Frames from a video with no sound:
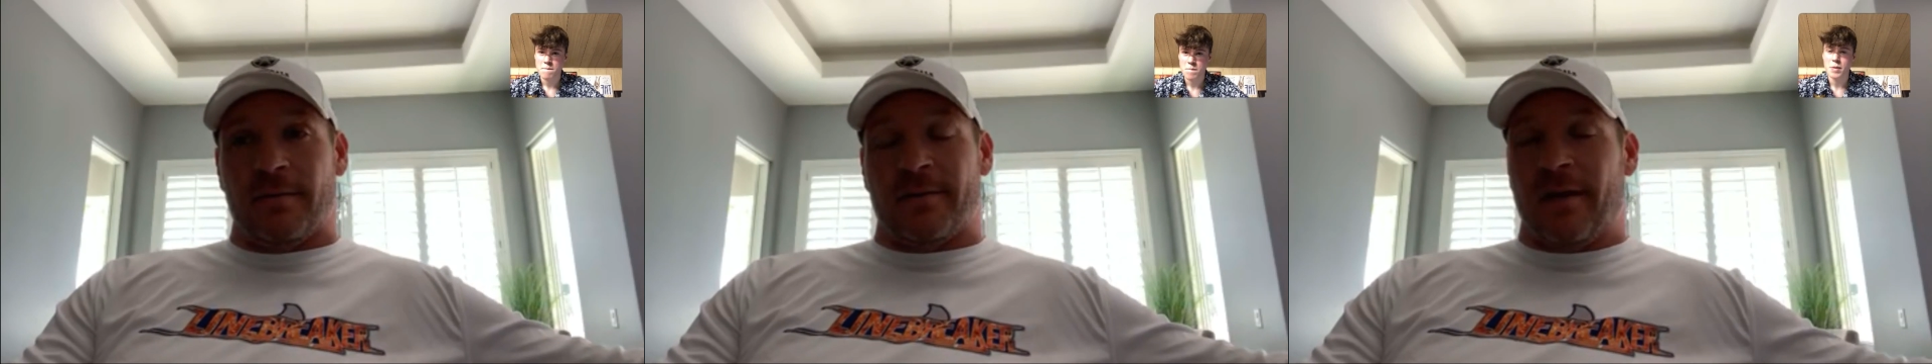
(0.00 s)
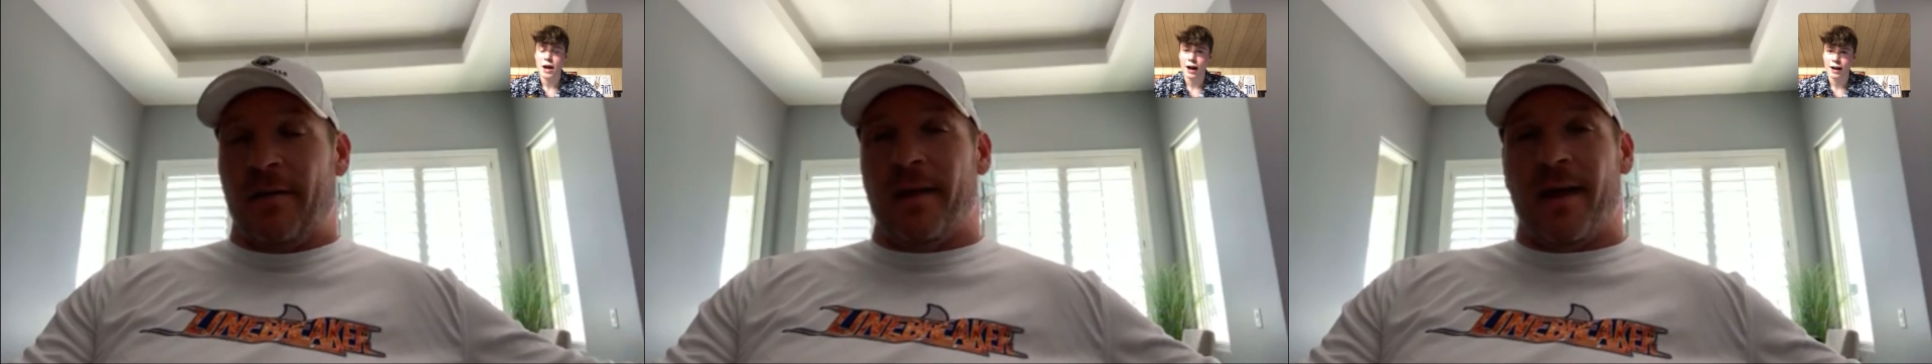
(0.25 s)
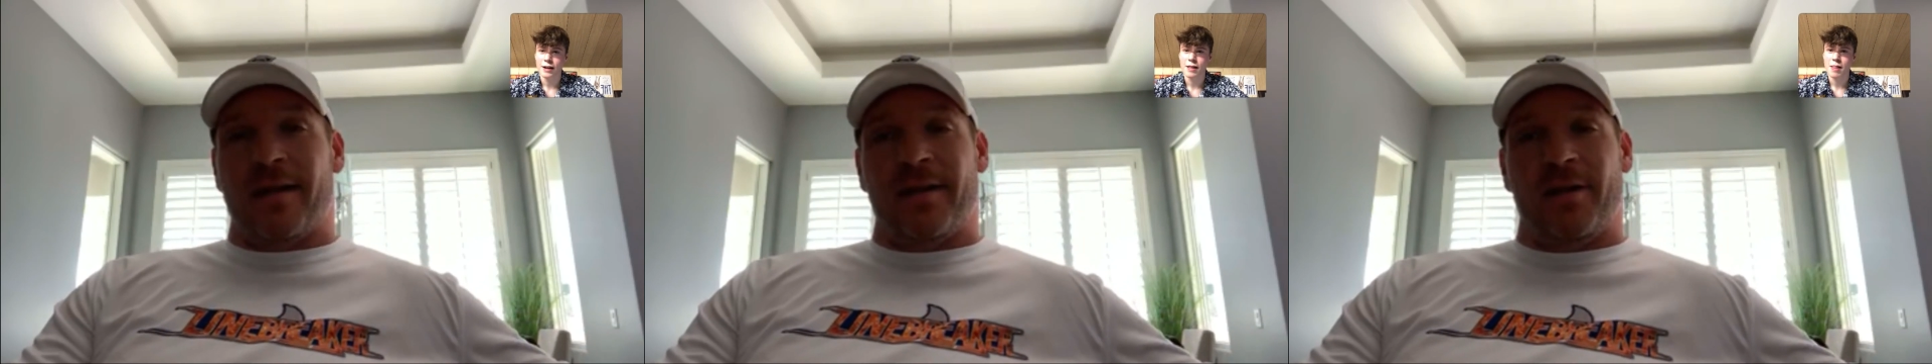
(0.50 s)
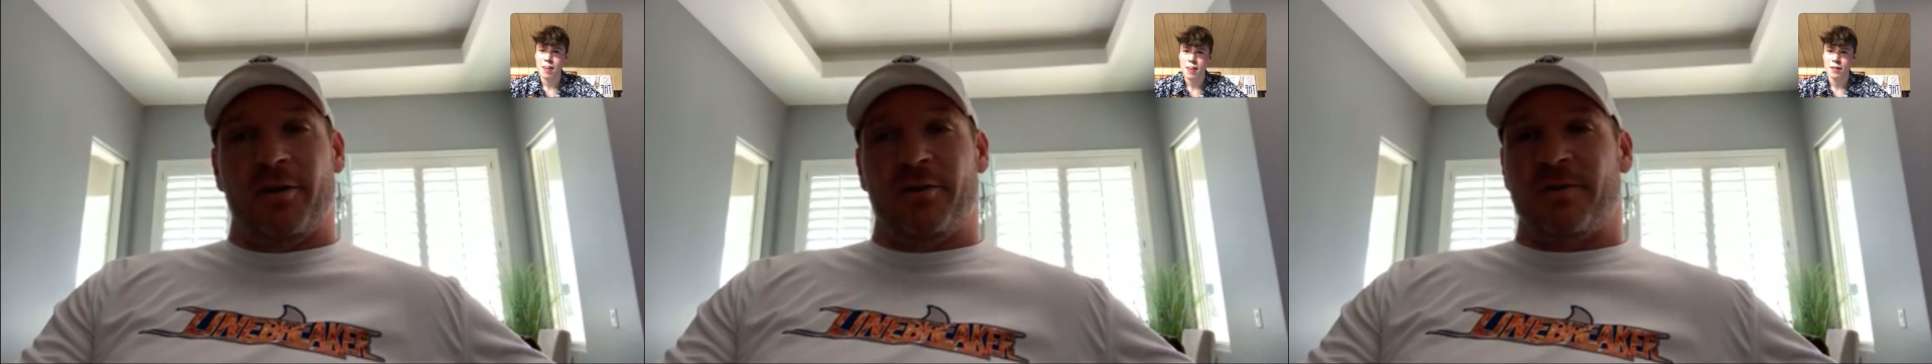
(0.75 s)
so I'm not
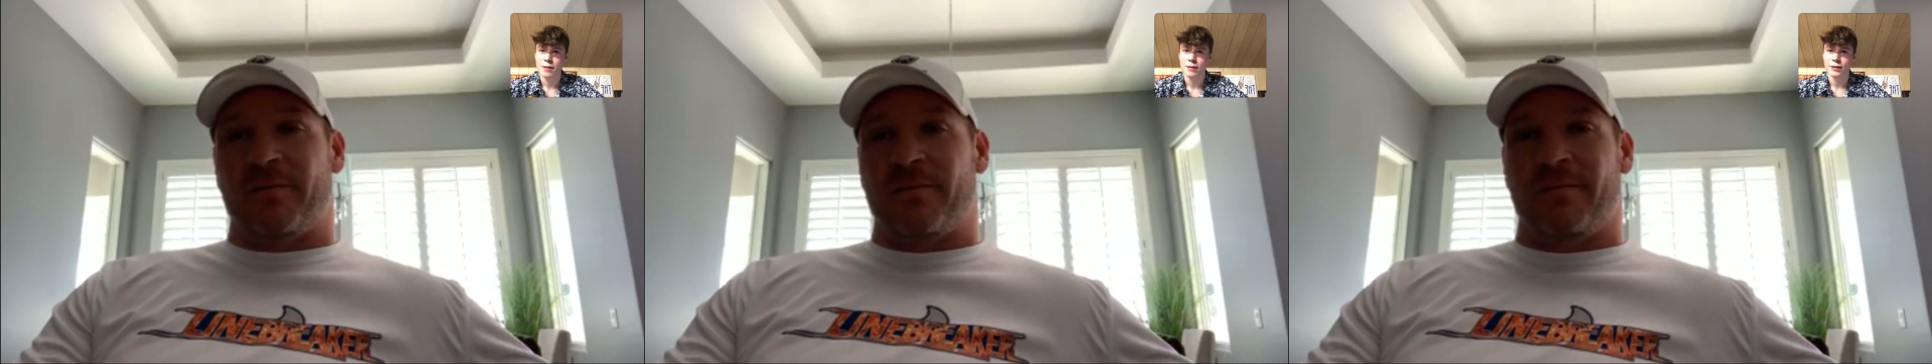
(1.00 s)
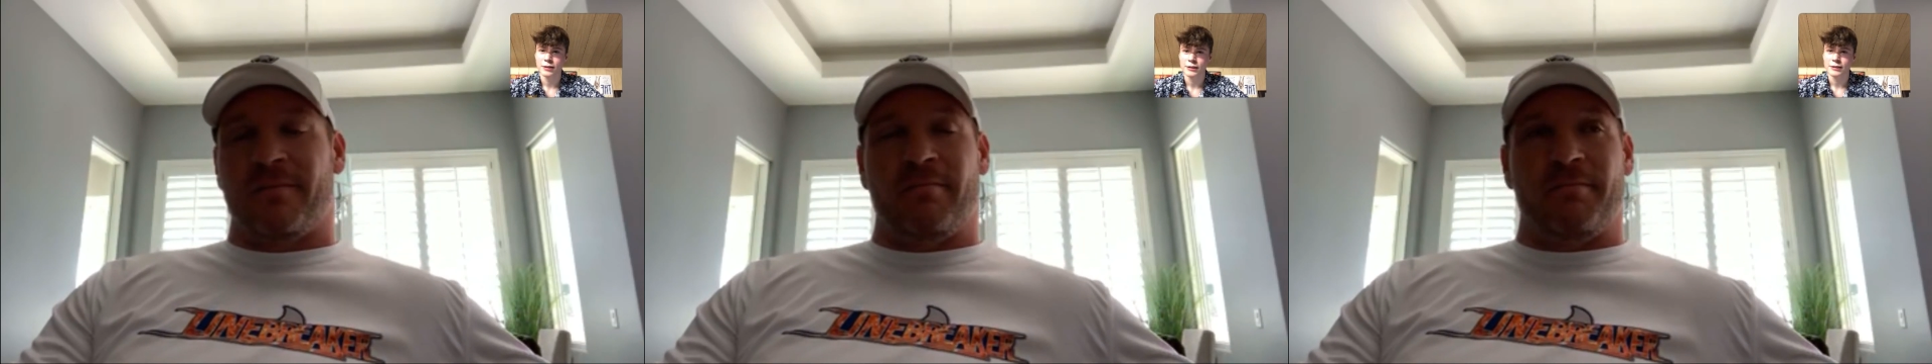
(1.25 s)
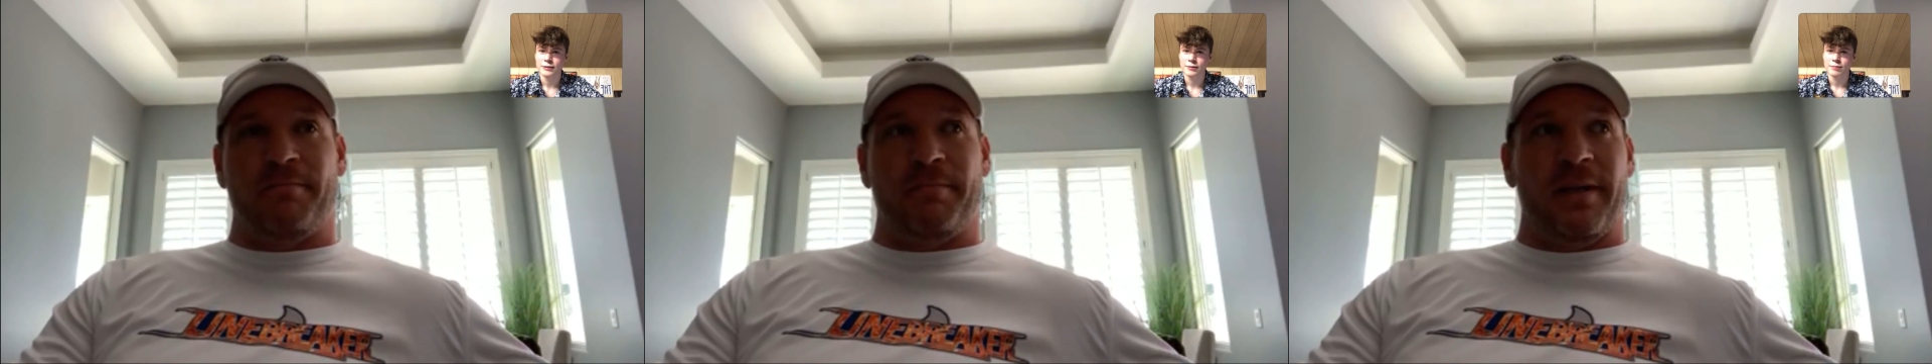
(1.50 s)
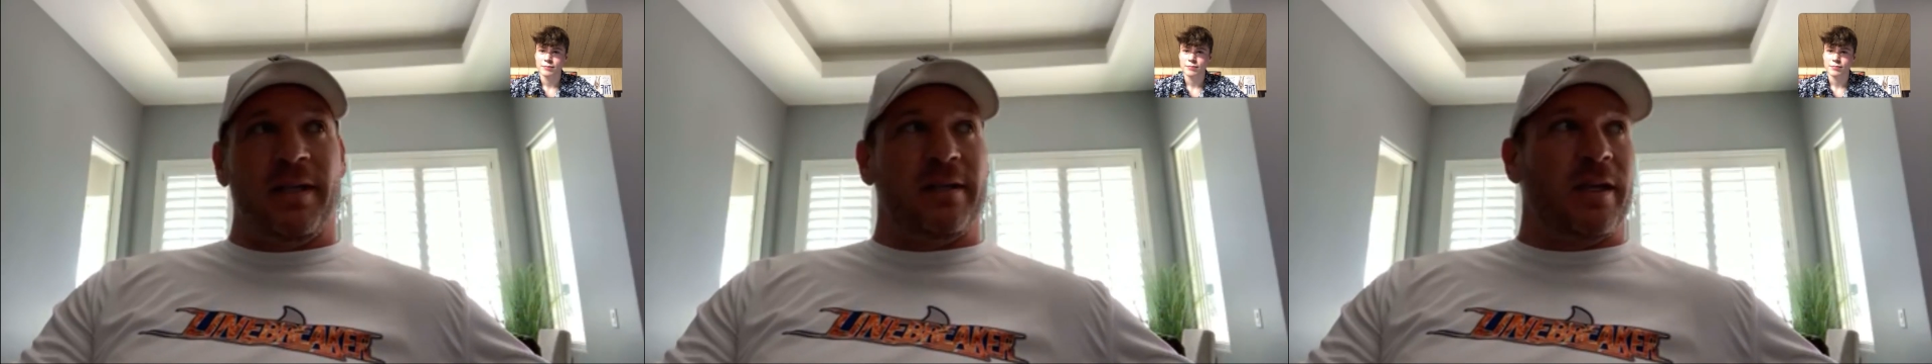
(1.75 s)
a huge
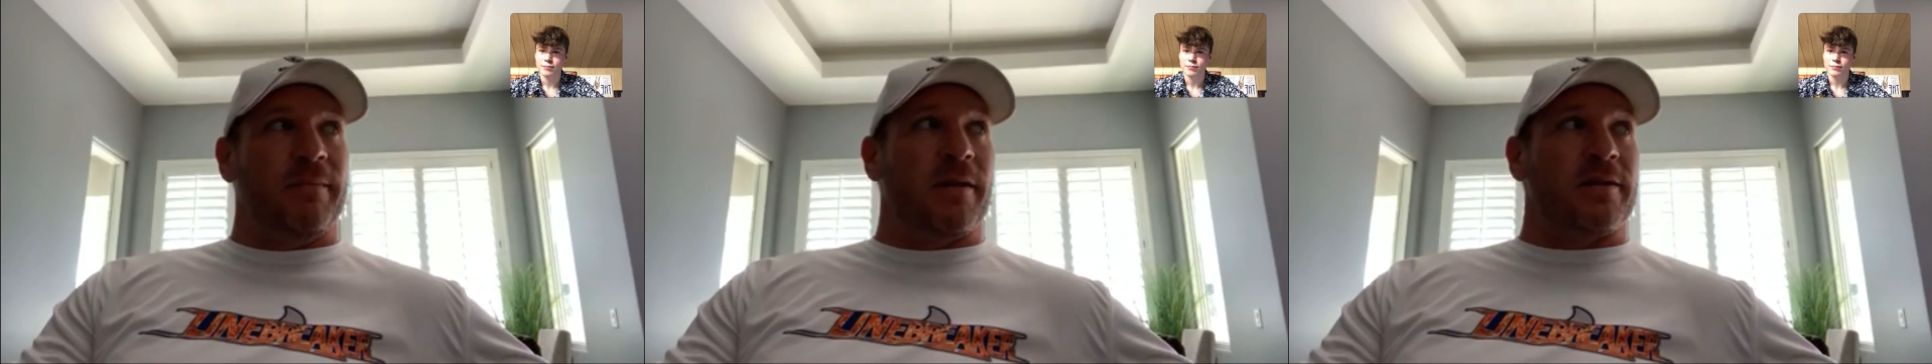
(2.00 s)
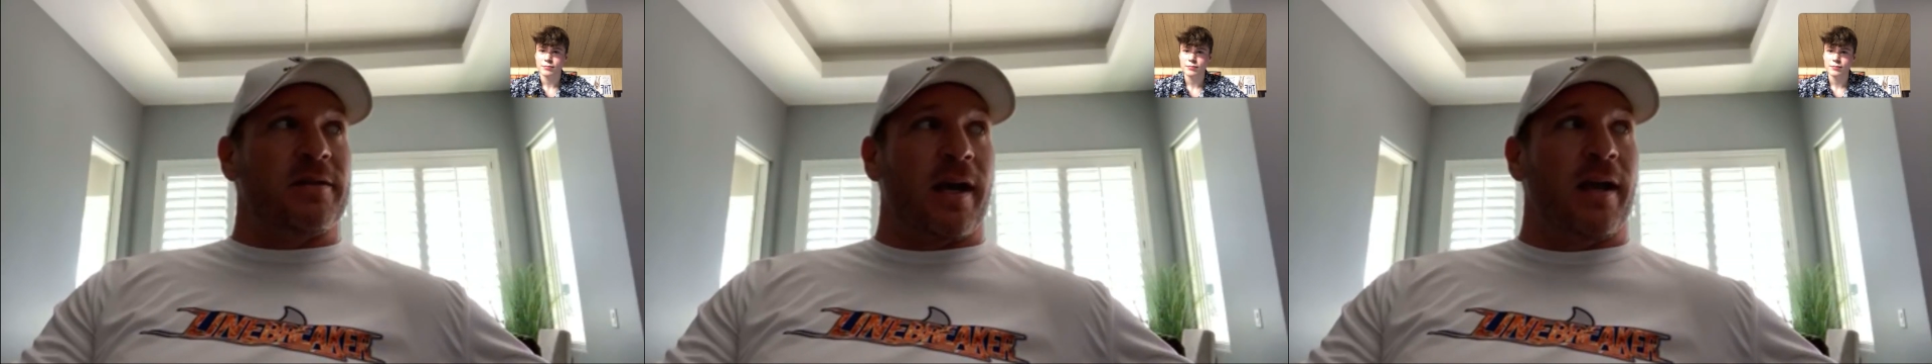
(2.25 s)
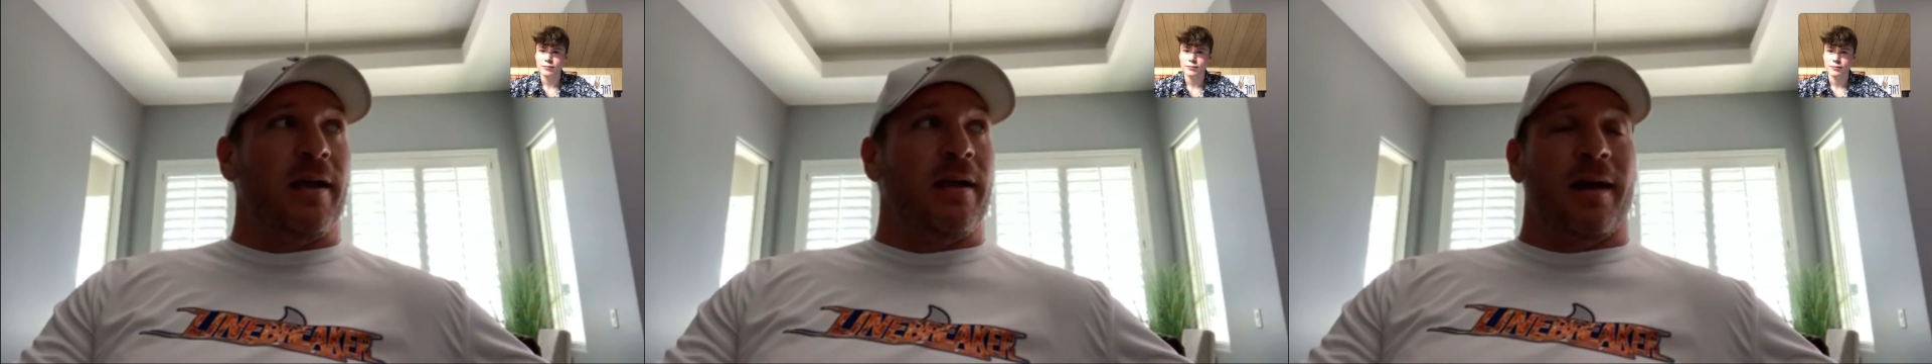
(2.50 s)
deep dish guy.